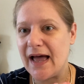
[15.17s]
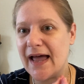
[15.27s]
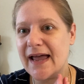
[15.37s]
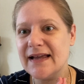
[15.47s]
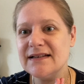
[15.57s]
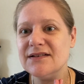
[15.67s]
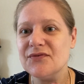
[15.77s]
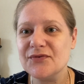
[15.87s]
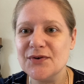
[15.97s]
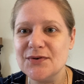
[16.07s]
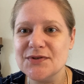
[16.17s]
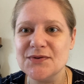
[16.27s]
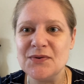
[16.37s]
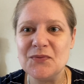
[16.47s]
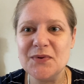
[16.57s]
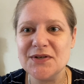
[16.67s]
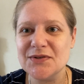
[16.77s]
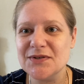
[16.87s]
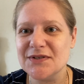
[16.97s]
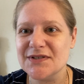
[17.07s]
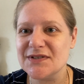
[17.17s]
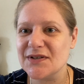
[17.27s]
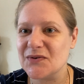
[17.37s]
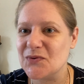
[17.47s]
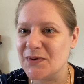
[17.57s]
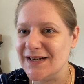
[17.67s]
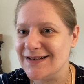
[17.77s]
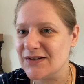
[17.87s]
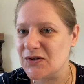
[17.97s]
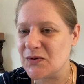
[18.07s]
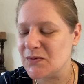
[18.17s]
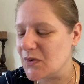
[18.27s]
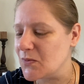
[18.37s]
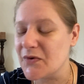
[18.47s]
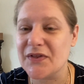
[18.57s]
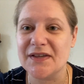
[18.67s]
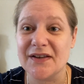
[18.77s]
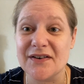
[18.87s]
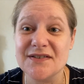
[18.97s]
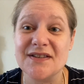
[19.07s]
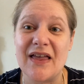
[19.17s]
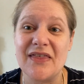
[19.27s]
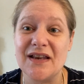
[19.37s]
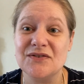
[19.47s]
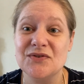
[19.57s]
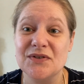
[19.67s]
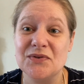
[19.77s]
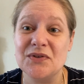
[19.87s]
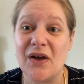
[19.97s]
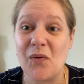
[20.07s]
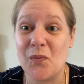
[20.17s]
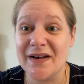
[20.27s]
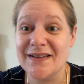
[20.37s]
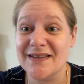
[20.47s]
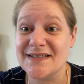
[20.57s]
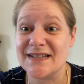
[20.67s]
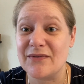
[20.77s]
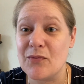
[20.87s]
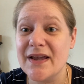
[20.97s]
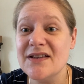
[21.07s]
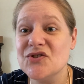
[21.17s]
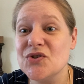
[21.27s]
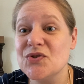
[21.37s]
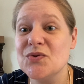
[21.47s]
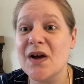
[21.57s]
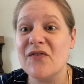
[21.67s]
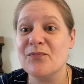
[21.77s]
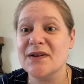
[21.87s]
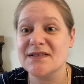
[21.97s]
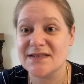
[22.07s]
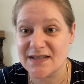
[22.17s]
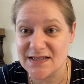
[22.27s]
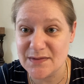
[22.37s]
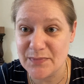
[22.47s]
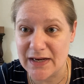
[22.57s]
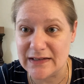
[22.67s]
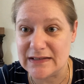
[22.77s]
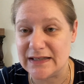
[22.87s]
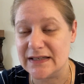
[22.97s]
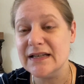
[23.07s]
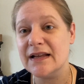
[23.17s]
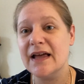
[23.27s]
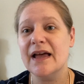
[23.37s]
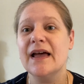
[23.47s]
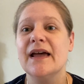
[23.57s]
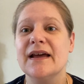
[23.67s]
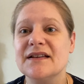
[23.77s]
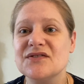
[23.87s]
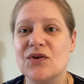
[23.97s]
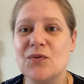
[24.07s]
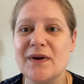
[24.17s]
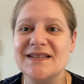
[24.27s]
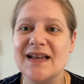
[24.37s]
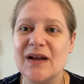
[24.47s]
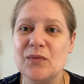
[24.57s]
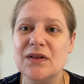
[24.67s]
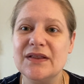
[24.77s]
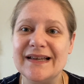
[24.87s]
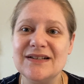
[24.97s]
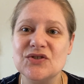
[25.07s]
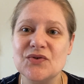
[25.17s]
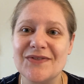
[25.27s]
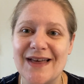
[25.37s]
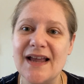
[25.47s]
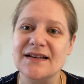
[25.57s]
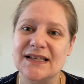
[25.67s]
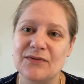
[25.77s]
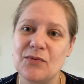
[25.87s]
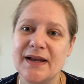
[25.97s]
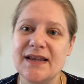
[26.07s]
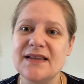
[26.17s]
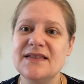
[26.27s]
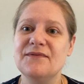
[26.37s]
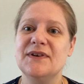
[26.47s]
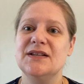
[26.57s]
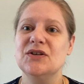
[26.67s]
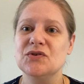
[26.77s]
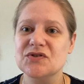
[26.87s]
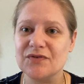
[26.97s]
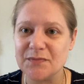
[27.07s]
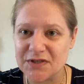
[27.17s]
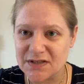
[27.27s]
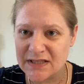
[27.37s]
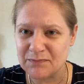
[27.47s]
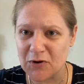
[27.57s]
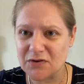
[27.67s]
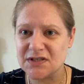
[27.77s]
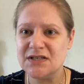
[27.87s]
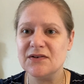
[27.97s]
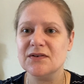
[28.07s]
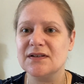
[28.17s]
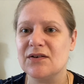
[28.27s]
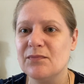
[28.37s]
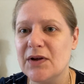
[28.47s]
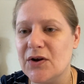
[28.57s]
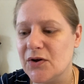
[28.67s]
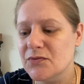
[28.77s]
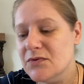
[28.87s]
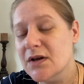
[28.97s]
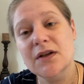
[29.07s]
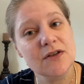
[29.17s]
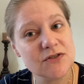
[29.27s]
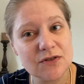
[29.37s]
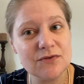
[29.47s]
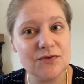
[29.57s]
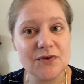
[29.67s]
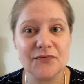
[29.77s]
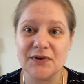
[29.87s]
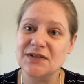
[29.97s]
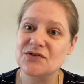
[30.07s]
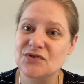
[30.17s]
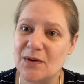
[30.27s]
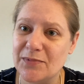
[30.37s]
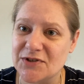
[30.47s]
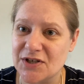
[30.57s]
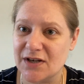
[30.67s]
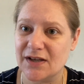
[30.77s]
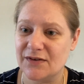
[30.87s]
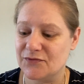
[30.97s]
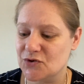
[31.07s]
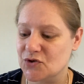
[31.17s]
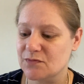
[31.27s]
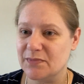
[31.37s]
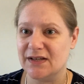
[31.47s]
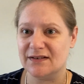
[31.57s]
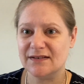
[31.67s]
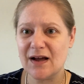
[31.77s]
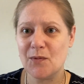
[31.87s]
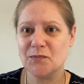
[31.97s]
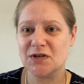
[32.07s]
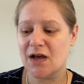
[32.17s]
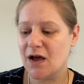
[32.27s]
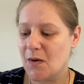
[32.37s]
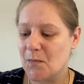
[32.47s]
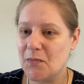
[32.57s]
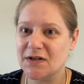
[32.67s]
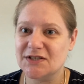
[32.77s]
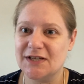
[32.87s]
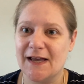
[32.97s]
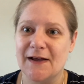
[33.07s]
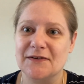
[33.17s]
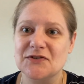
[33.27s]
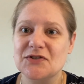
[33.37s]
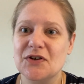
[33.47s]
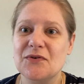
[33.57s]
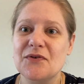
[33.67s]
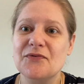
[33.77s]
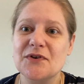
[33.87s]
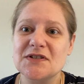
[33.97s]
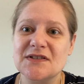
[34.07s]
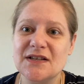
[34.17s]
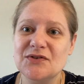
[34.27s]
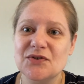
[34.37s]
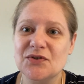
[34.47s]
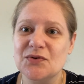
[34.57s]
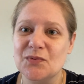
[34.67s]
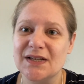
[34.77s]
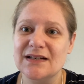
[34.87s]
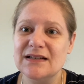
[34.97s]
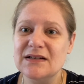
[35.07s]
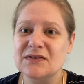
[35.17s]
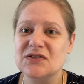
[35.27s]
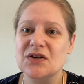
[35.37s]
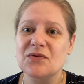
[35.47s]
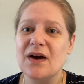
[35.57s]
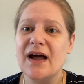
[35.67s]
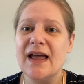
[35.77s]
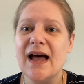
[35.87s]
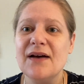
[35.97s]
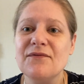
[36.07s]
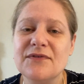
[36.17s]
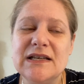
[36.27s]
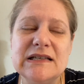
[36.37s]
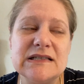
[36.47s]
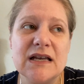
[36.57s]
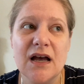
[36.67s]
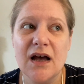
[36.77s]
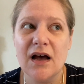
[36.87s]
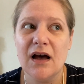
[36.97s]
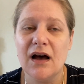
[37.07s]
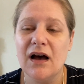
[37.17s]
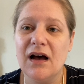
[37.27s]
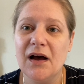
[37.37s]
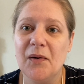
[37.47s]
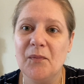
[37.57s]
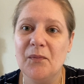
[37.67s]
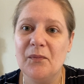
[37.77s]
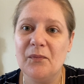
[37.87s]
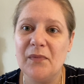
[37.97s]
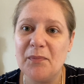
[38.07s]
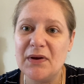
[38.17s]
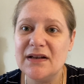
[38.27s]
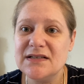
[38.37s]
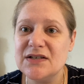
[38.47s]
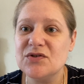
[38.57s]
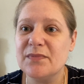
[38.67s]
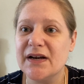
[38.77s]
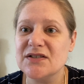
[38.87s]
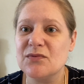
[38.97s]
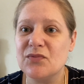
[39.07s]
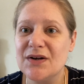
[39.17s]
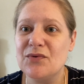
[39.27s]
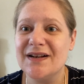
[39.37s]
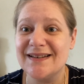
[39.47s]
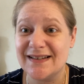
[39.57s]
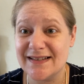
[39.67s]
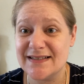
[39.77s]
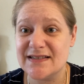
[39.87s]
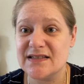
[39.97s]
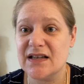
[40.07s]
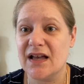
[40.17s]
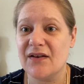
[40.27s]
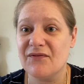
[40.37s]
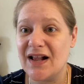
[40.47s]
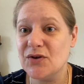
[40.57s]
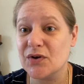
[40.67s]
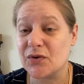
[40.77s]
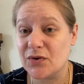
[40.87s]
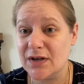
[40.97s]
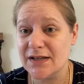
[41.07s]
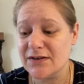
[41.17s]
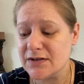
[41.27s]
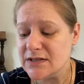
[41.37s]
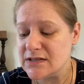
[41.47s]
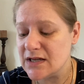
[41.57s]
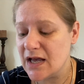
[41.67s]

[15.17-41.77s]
And of course we should just quickly go over the yarns that you could win in this giveaway should you have participated in it. And as always, I will link to that giveaway in the video description box here down below. So you're free to double check if you should be in doubt. But yeah, so the first thing you could win. So I have these ability to buy some really nice value acrylic yarns.